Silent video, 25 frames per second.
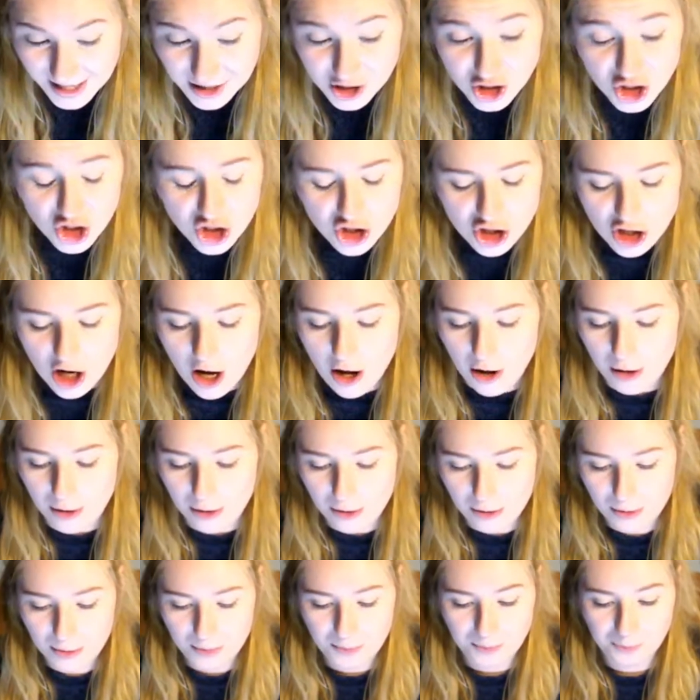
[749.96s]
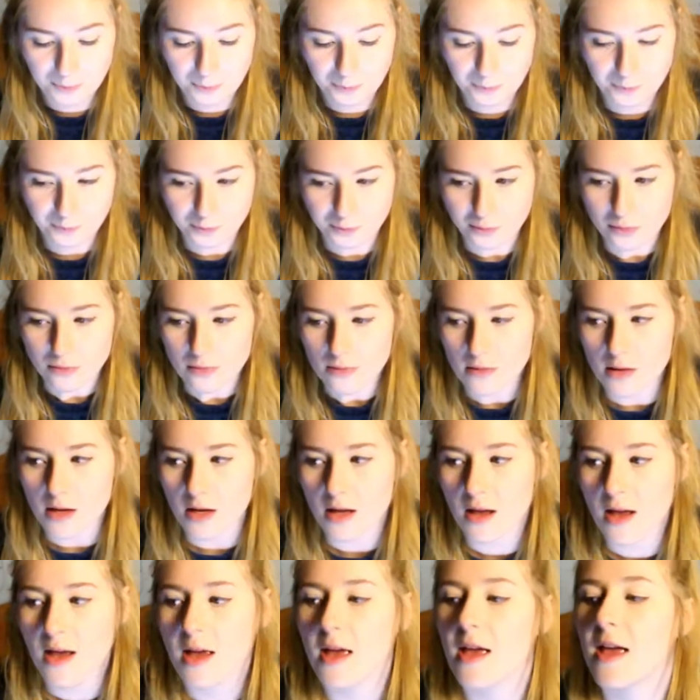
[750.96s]
And show,
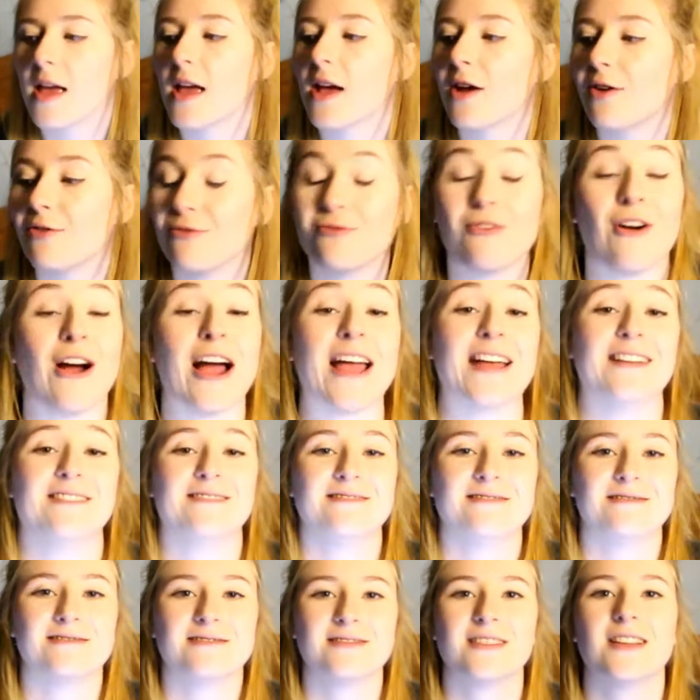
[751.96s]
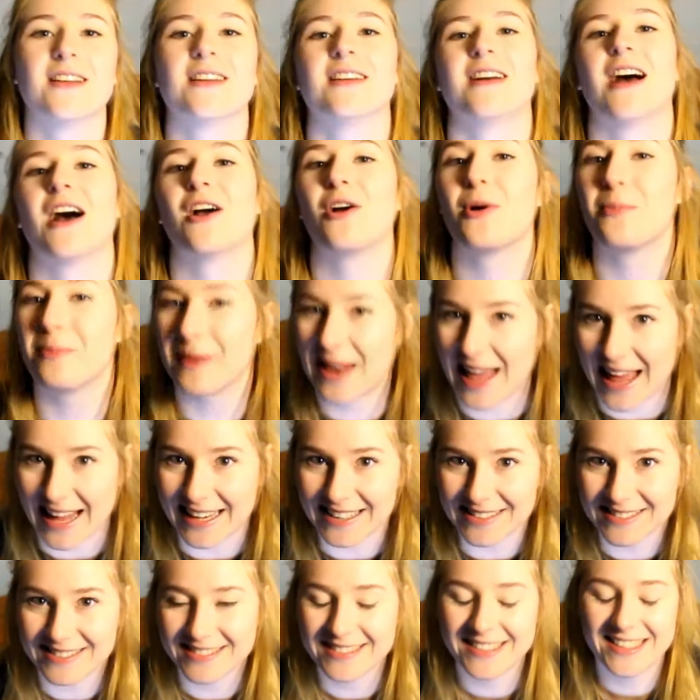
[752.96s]
right, I got a
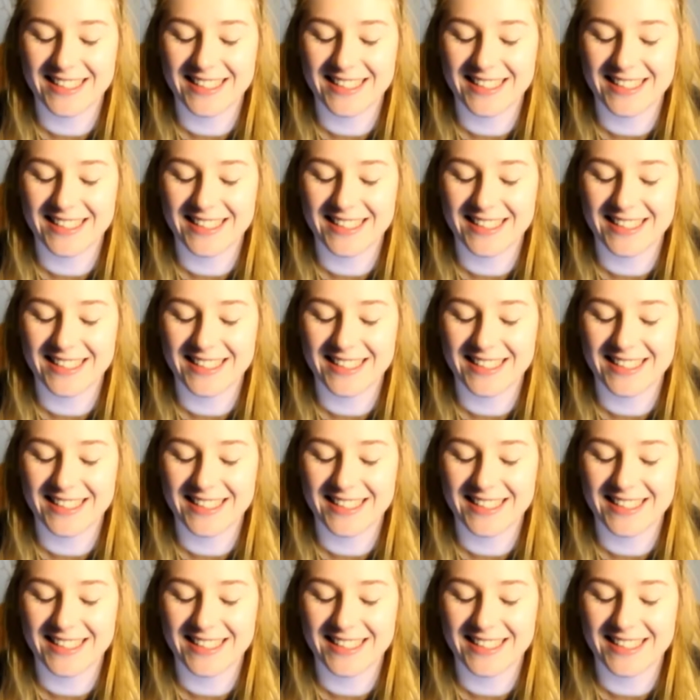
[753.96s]
plan.